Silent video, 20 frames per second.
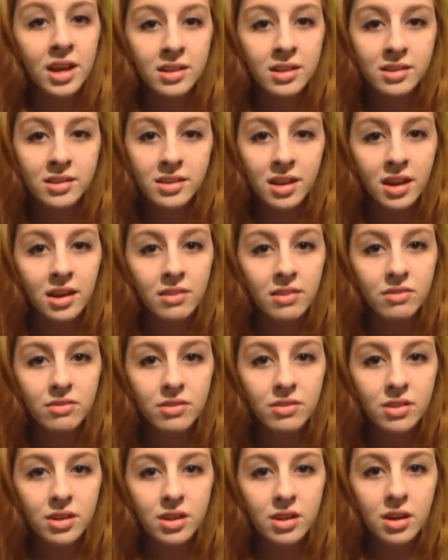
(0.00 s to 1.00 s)
dad's life,
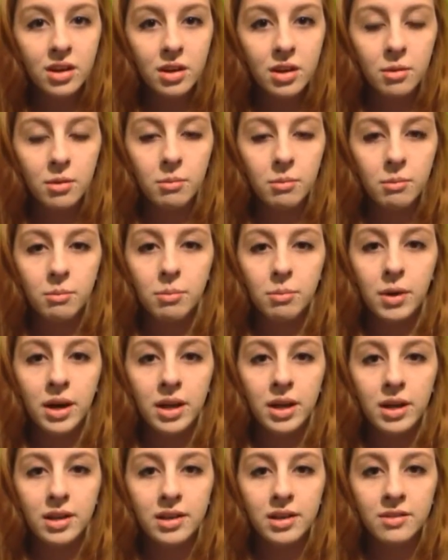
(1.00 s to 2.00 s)

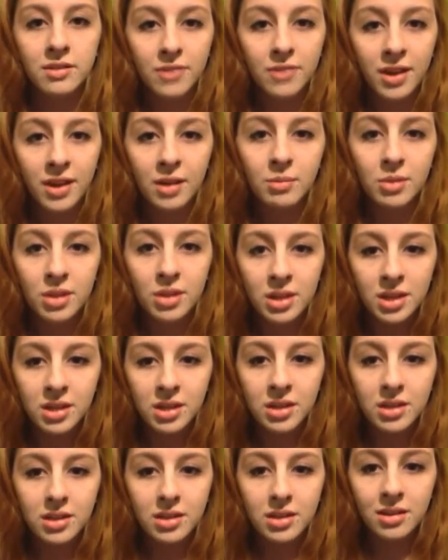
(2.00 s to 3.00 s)
but his
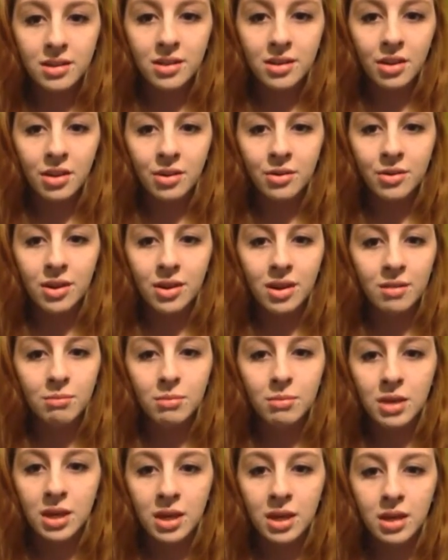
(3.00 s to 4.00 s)
family, you know,
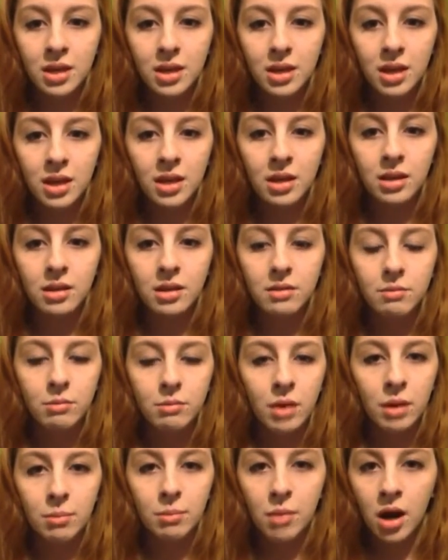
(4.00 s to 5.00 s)
and me, and
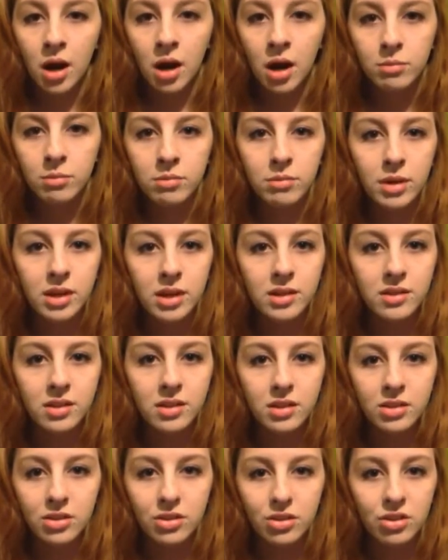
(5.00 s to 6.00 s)
my mom, and my
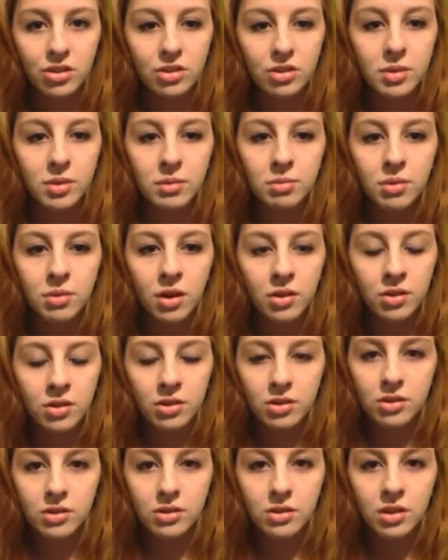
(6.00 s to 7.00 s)
sisters, and my
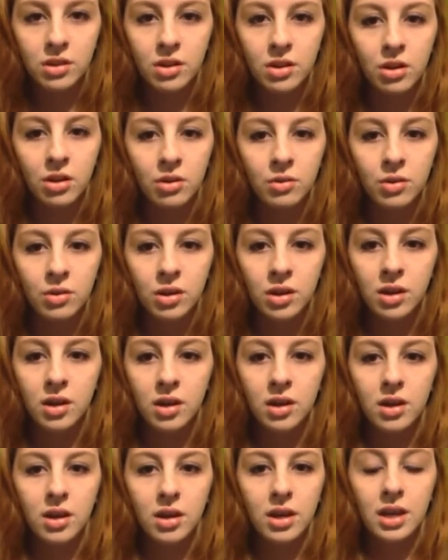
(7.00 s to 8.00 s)
brothers, you know, and
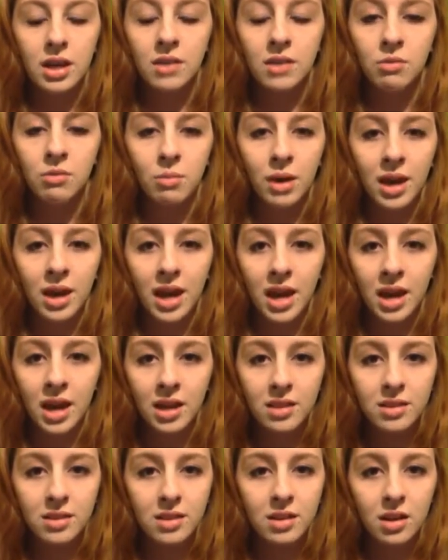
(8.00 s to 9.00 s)
even my
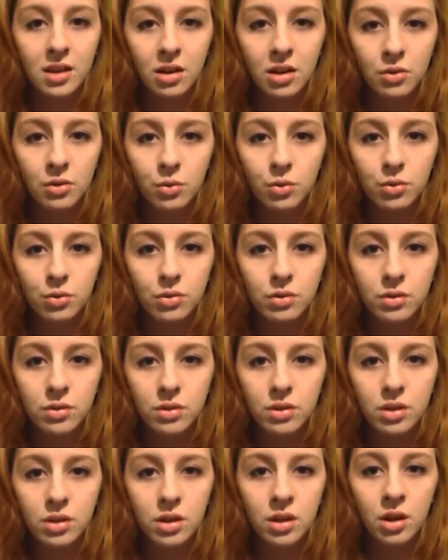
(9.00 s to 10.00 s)
aunts and uncles,
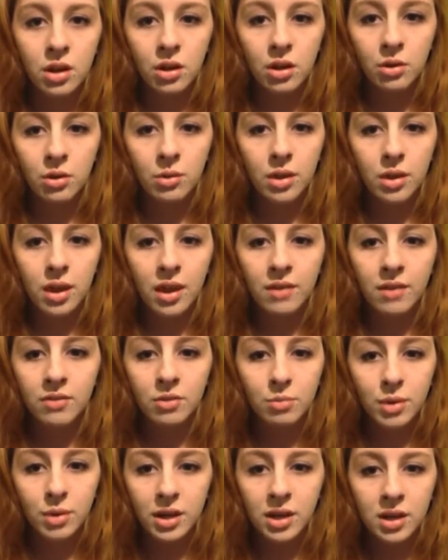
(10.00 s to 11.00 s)
you know,
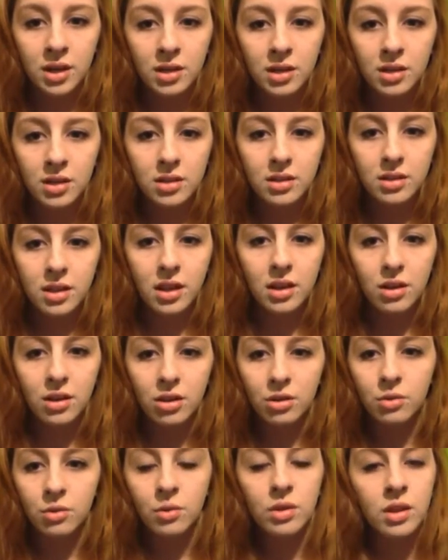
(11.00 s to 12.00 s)
everybody that
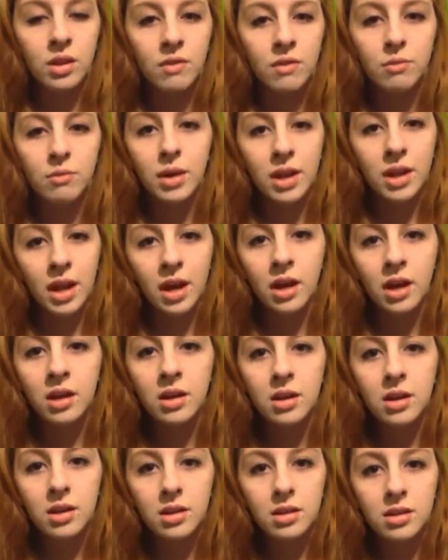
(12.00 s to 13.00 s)
knew and loved my dad
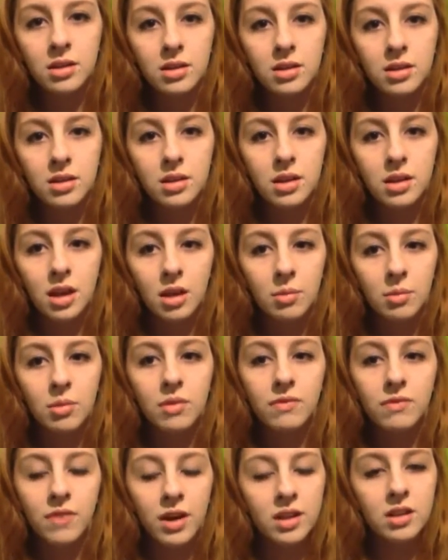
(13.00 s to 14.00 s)
have
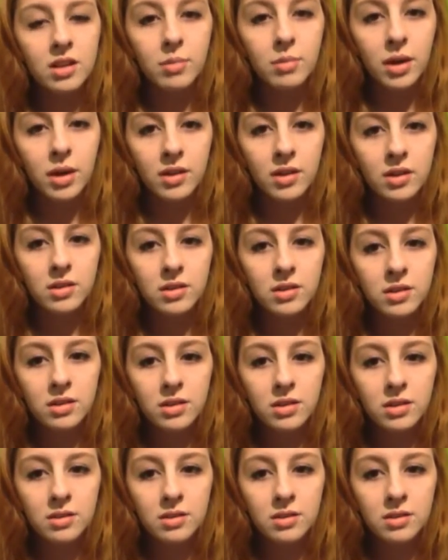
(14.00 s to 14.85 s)
been affected by this.